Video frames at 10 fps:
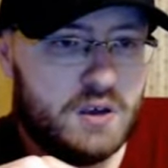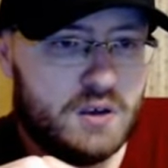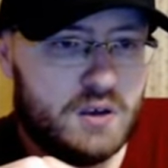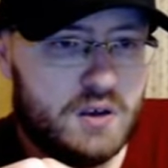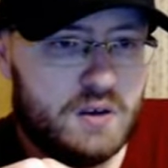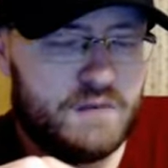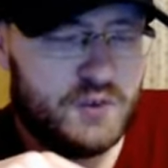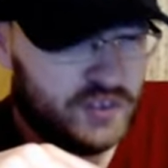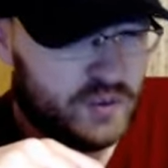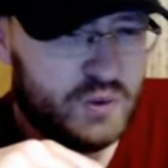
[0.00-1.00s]
For
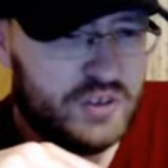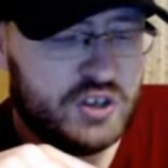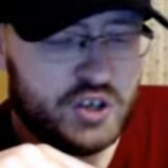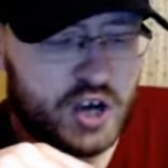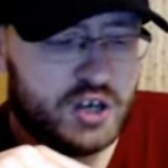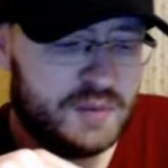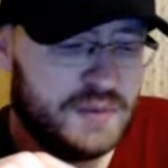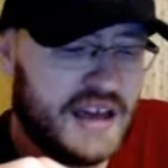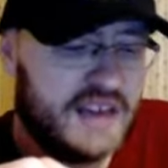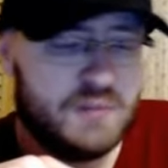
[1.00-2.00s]
some reason, John Goodman
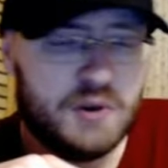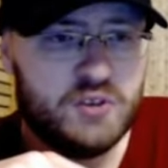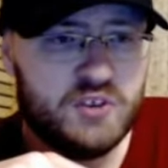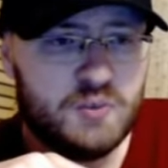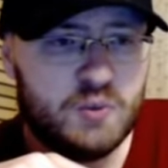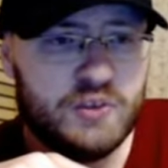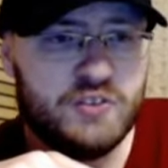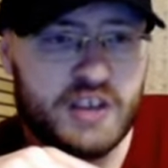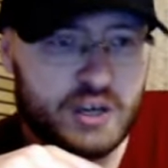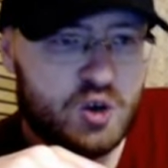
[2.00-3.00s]
has Mary Elizabeth
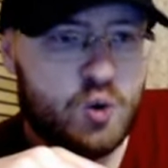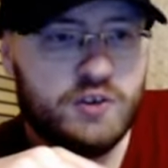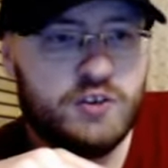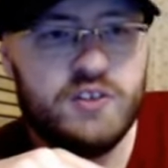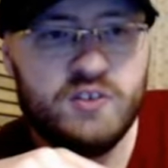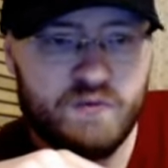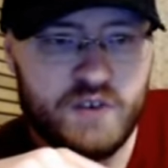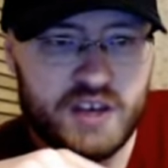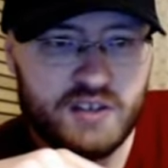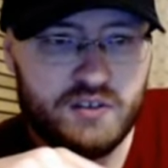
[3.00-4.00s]
Winstead go into this
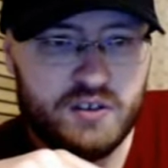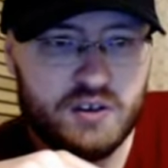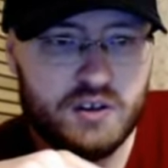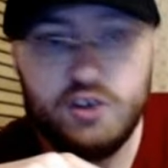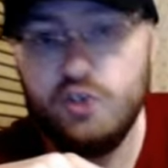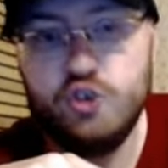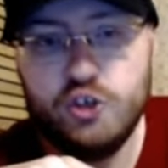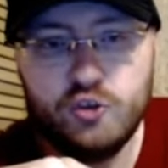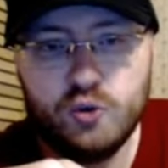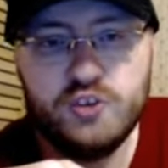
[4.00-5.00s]
vent because she's
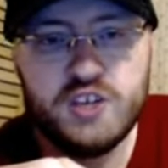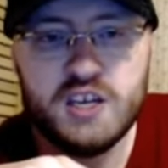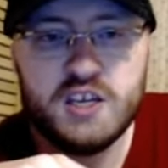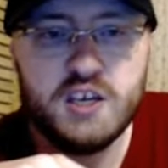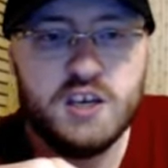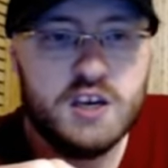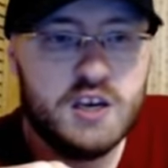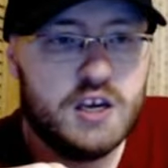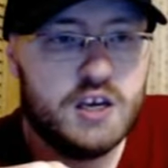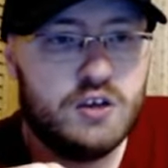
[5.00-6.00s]
so skinny
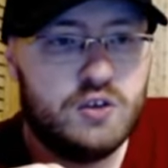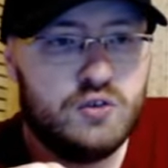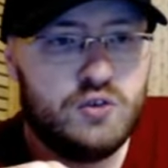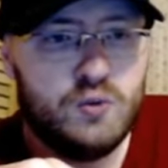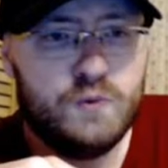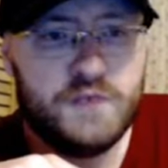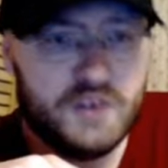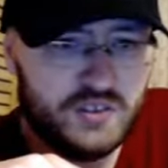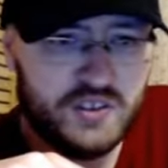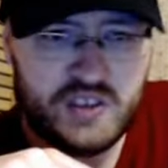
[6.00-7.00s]
to fix
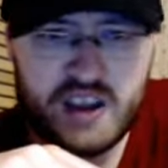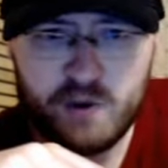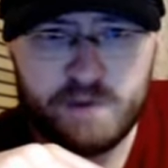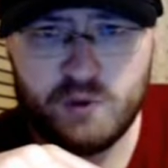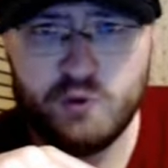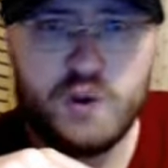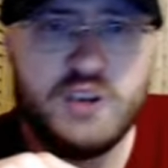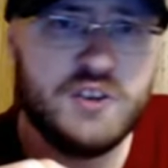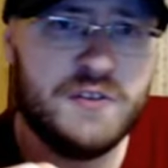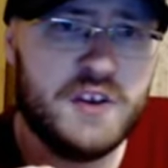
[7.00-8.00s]
this air
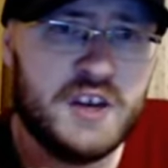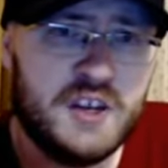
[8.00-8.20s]
filtration thing.